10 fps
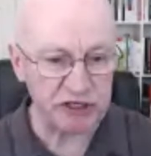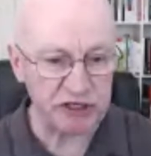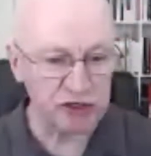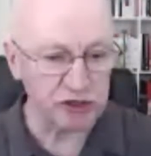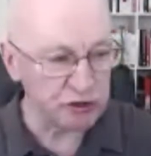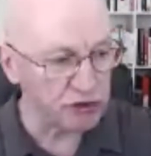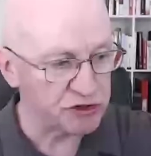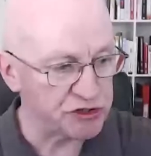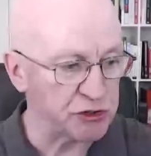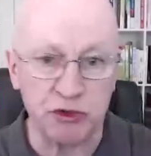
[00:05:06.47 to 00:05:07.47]
you're
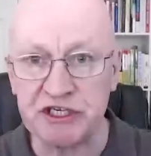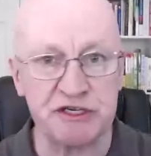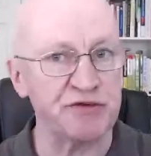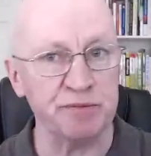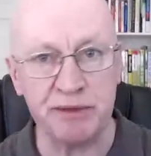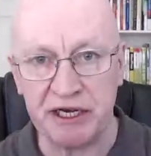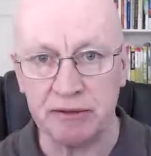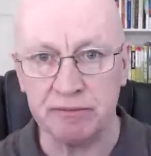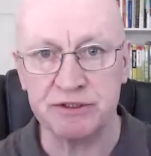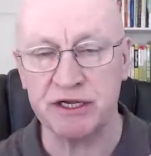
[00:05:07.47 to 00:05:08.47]
using all these different
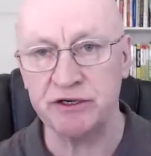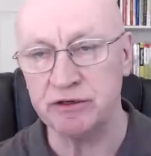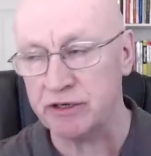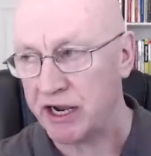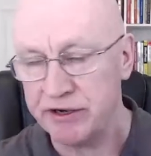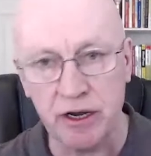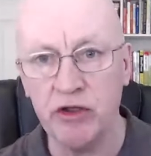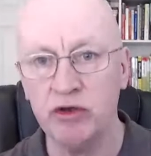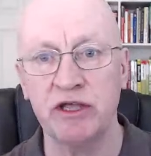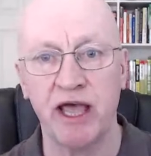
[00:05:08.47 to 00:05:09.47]
mediums, and I
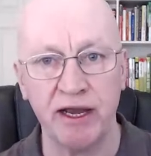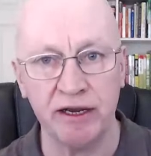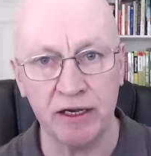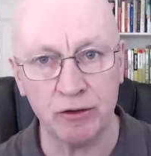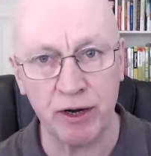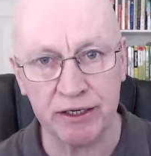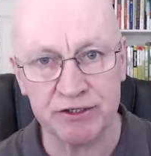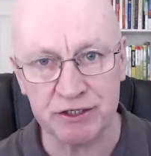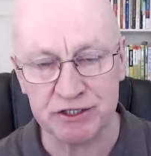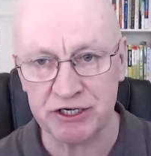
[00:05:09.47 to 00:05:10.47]
know you're gaining great
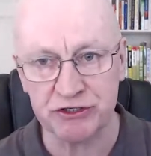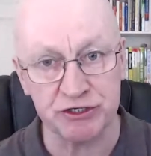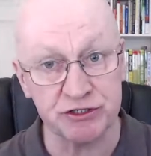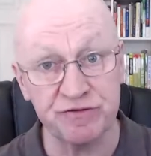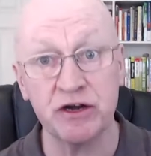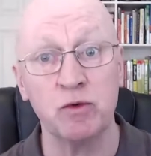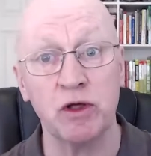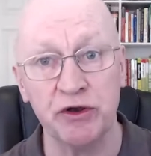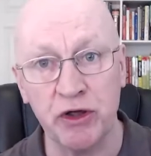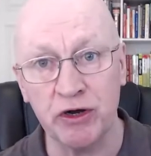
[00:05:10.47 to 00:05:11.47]
success because you're very well
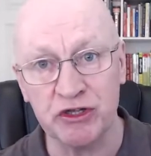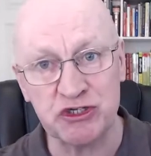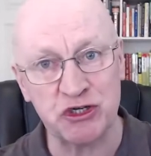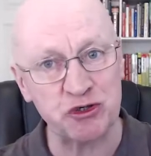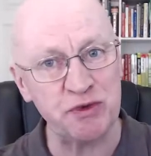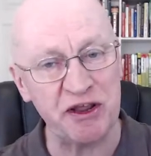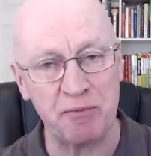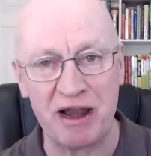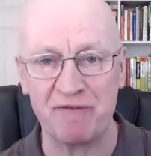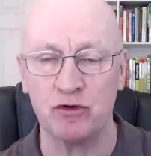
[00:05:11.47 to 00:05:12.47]
known in the social media
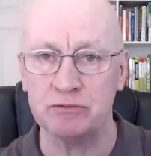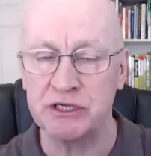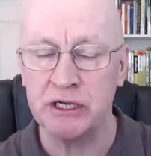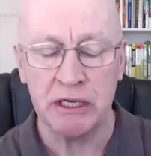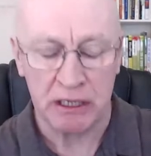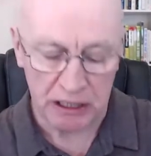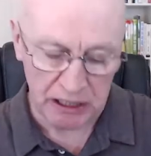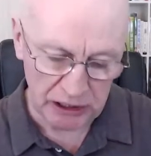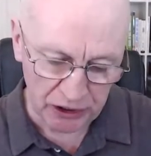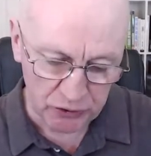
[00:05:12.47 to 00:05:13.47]
platforms
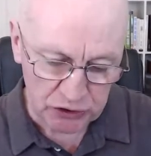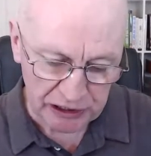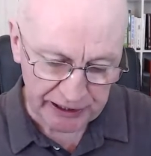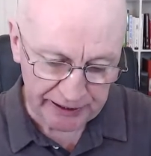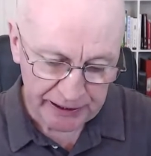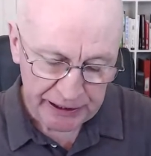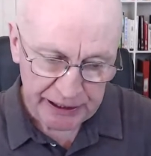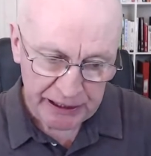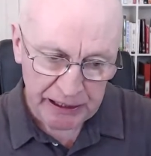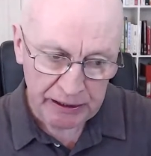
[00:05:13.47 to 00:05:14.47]
locally.
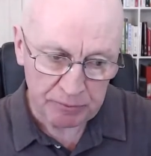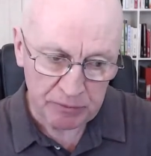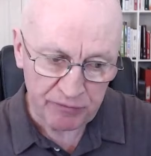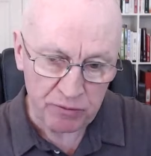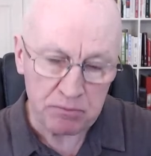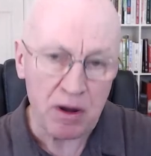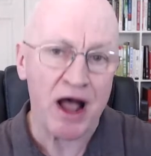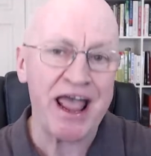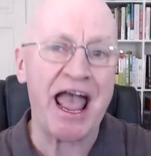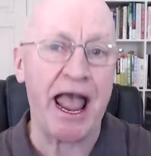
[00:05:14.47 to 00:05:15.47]
From my
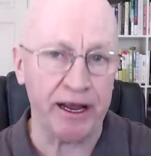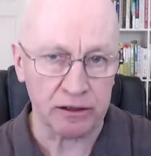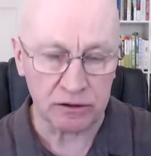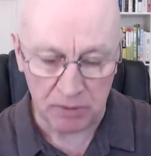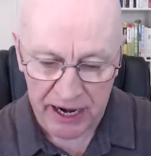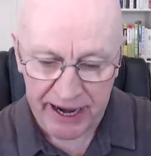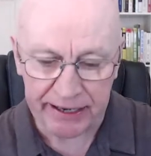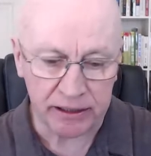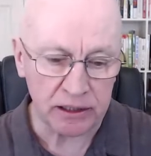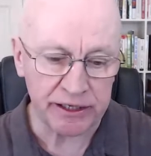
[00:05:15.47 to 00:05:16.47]

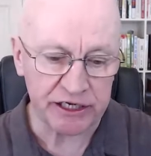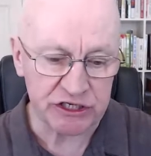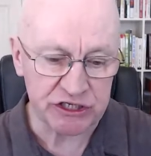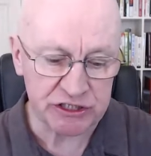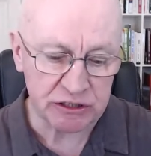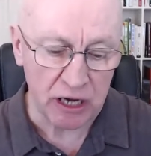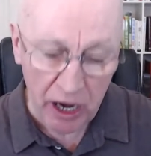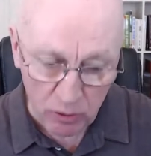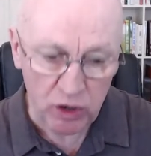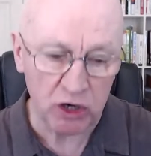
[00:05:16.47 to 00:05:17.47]
angle is I
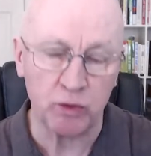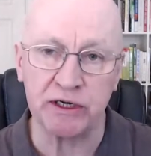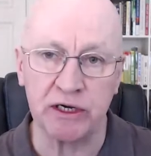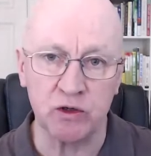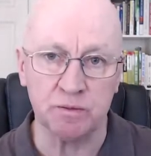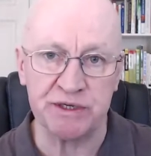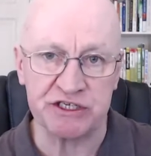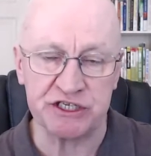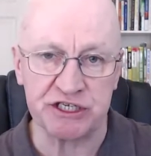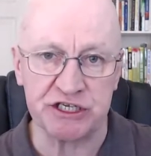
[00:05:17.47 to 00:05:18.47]
work with local
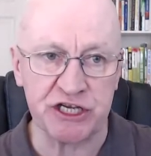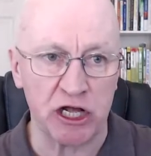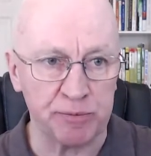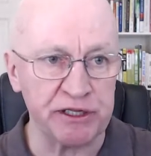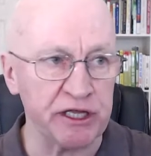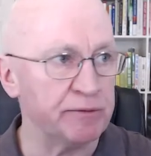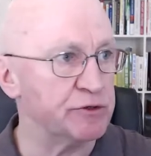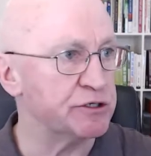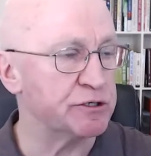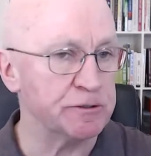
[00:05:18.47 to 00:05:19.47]
businesses, helping them
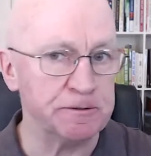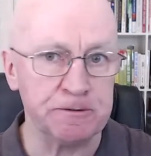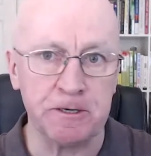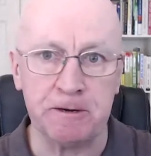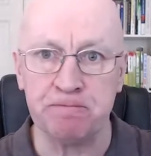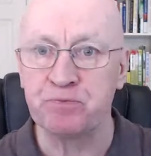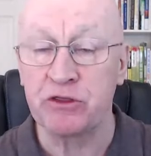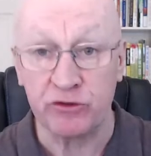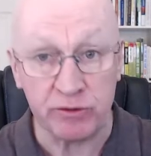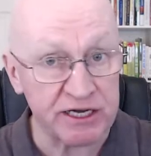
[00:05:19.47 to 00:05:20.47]
to
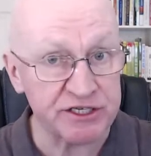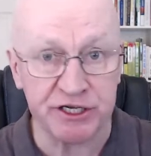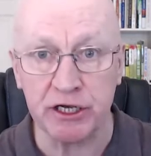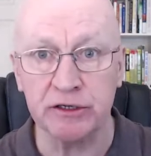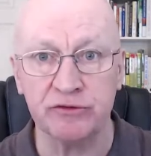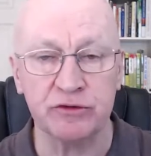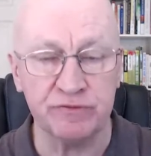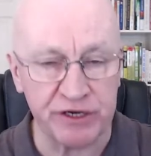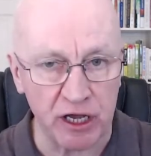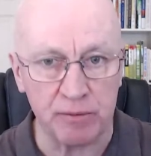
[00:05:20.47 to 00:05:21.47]
through SEO, through
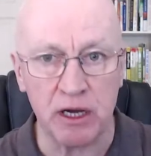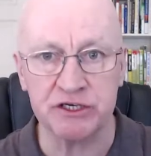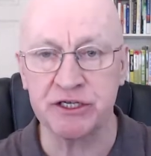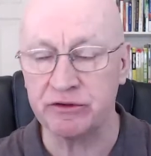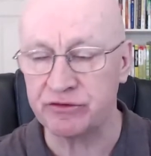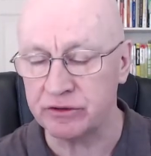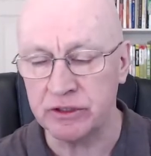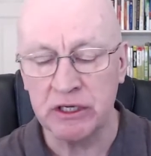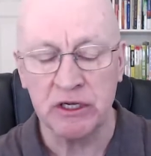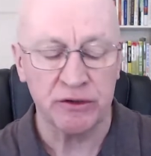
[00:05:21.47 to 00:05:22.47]
video marketing,
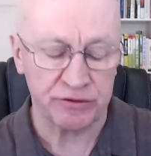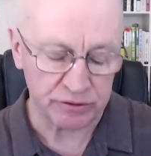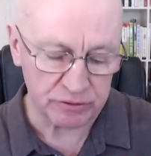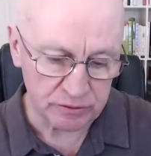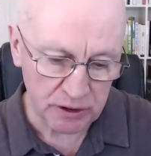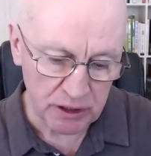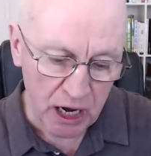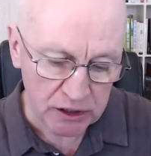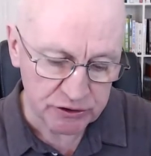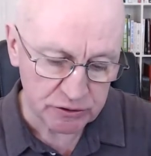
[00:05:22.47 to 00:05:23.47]
through
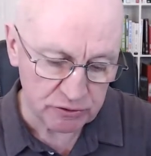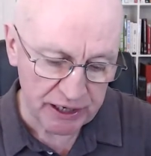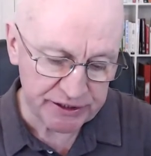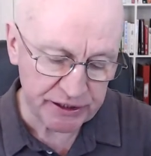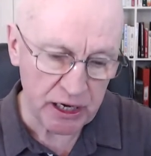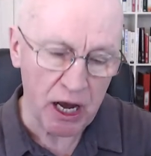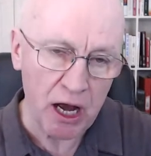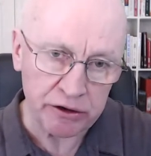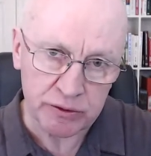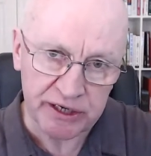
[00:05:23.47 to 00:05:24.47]
article writing,
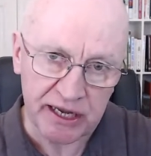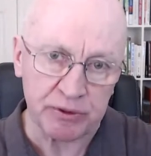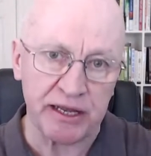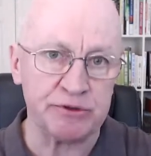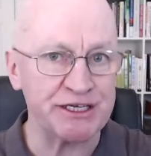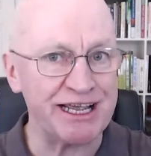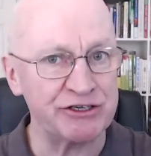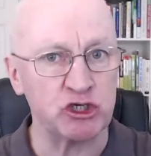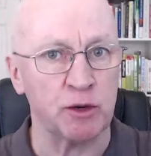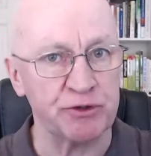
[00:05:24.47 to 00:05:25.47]
to enable them to get to
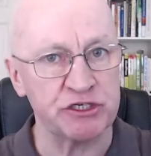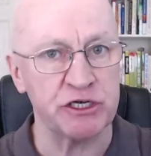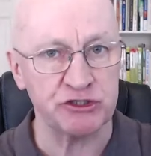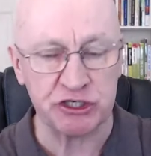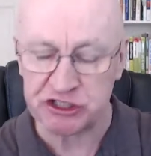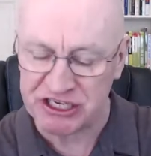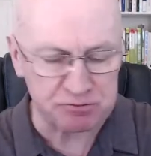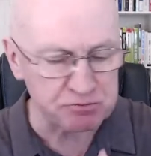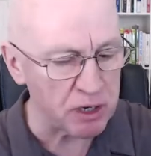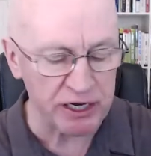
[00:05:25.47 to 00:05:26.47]
the top of the search engines. That's
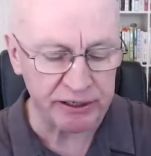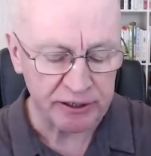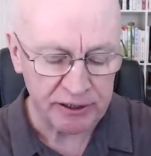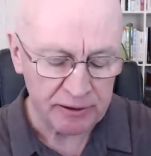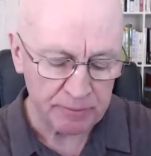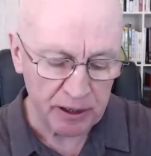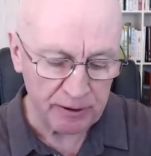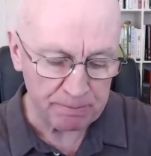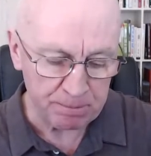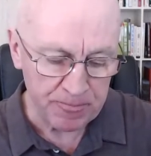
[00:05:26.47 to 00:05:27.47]
my
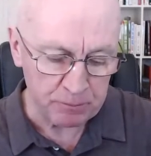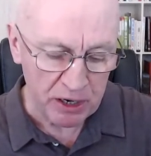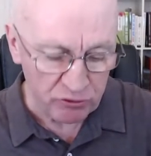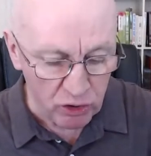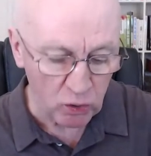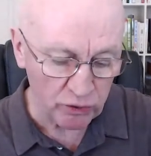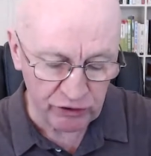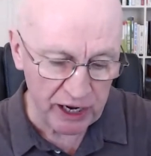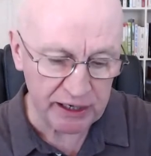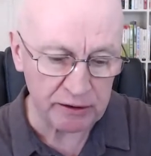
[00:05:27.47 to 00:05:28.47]
role, if you
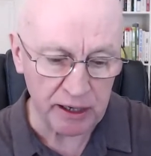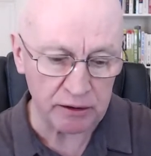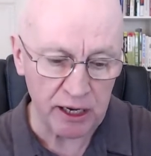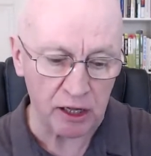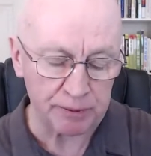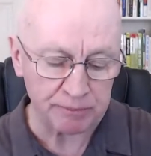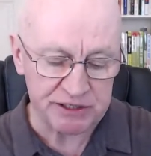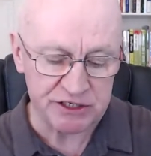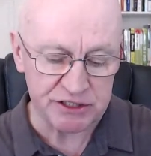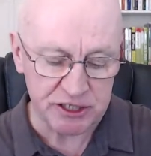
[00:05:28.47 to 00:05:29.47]
like, in helping
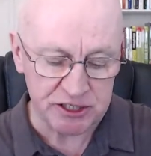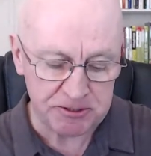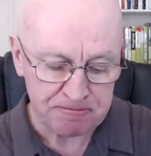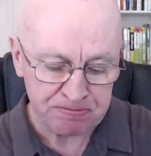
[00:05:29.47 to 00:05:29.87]
businesses.